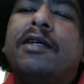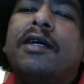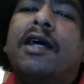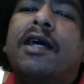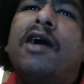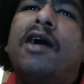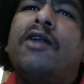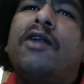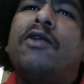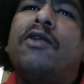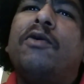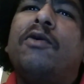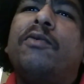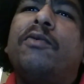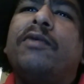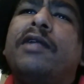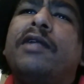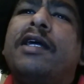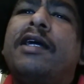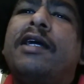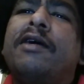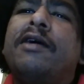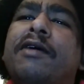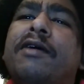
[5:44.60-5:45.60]
I don't know what the
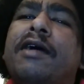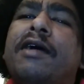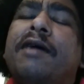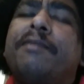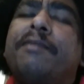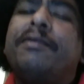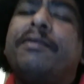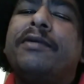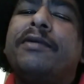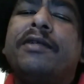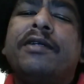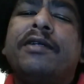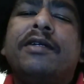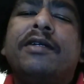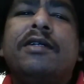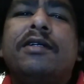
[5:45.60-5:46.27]
hell happened.